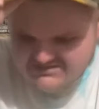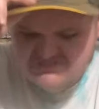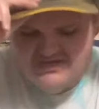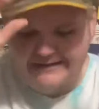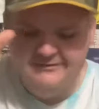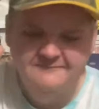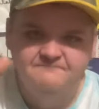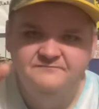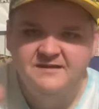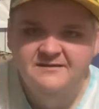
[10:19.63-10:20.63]
and gentlemen,
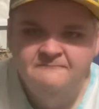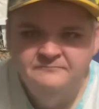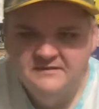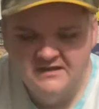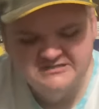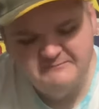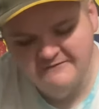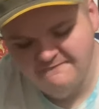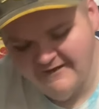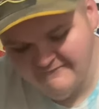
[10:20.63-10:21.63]
it's been
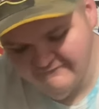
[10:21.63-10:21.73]
a fun